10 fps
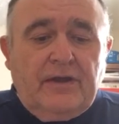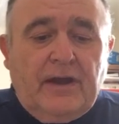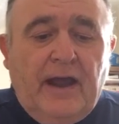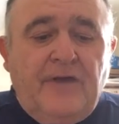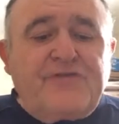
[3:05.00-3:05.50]

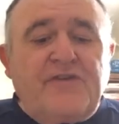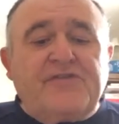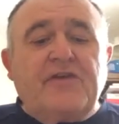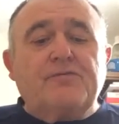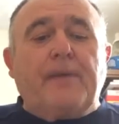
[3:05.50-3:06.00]
has
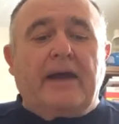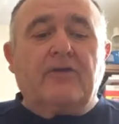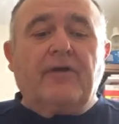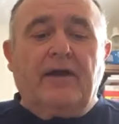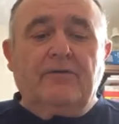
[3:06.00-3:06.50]
as its
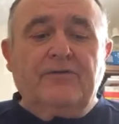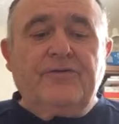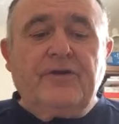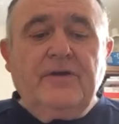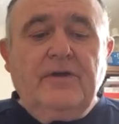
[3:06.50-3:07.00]

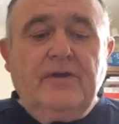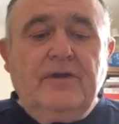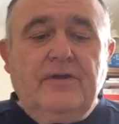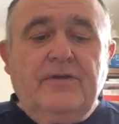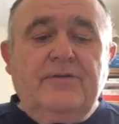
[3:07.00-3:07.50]
background
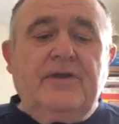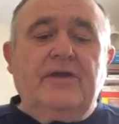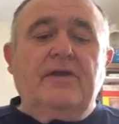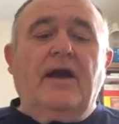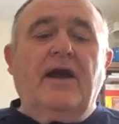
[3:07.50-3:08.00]

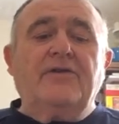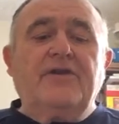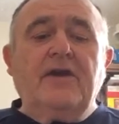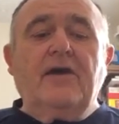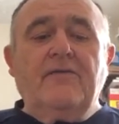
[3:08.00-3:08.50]
the
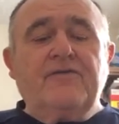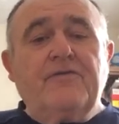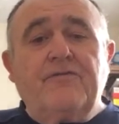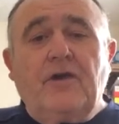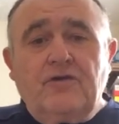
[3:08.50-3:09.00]
idea of the
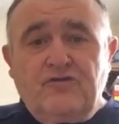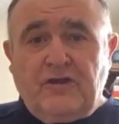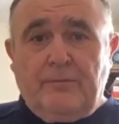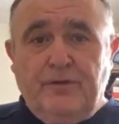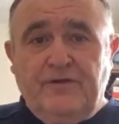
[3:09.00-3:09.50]
false
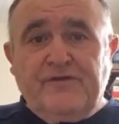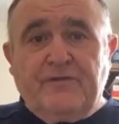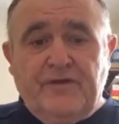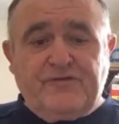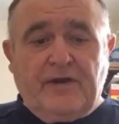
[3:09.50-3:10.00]
shepherds
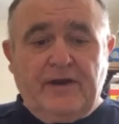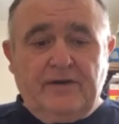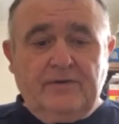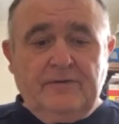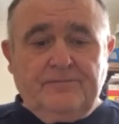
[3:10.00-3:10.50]
of
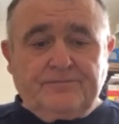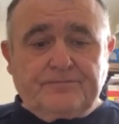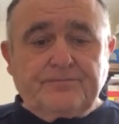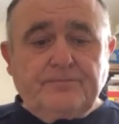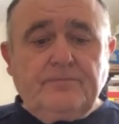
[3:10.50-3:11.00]
Israel,
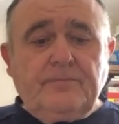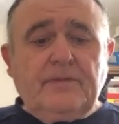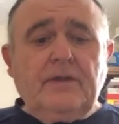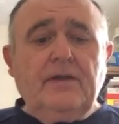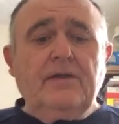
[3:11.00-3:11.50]

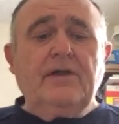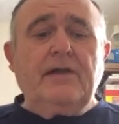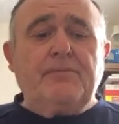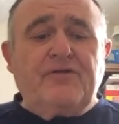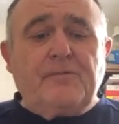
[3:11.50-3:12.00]

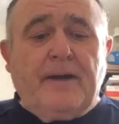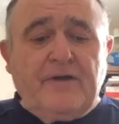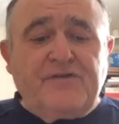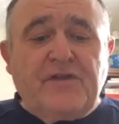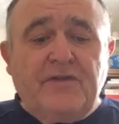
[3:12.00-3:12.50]

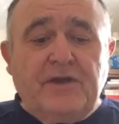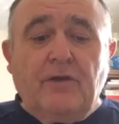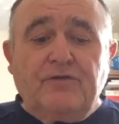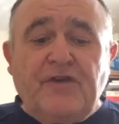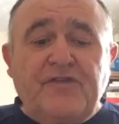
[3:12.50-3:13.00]
epitomised in the
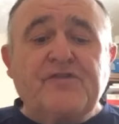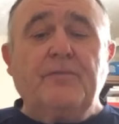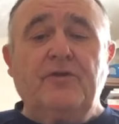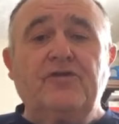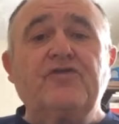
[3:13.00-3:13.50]
Old
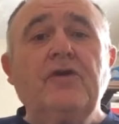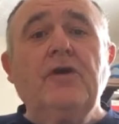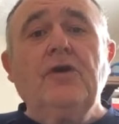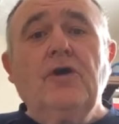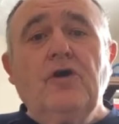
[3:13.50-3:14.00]
Testament,
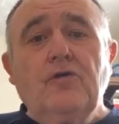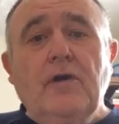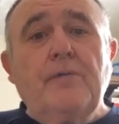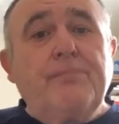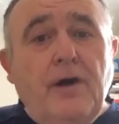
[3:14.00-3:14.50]
who
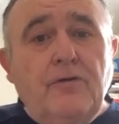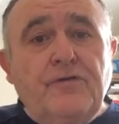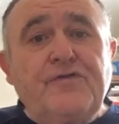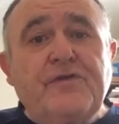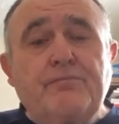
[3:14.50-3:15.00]

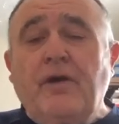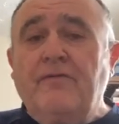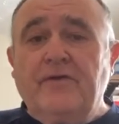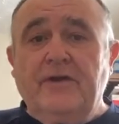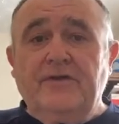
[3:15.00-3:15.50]
opposed the
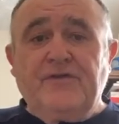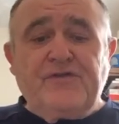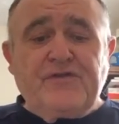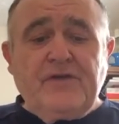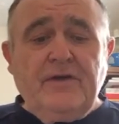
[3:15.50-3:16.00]

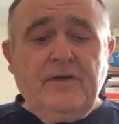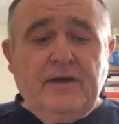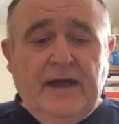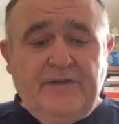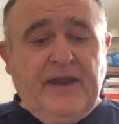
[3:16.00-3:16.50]
prophets
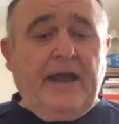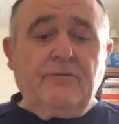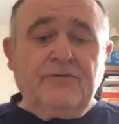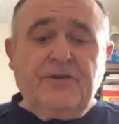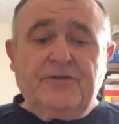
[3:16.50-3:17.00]
and
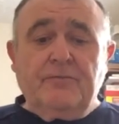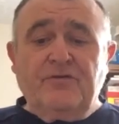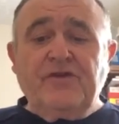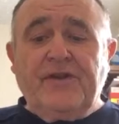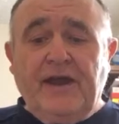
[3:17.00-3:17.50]
hounded them
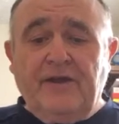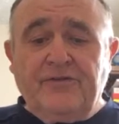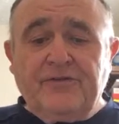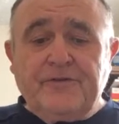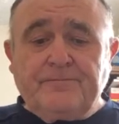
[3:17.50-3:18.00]
to
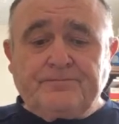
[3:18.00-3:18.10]
death.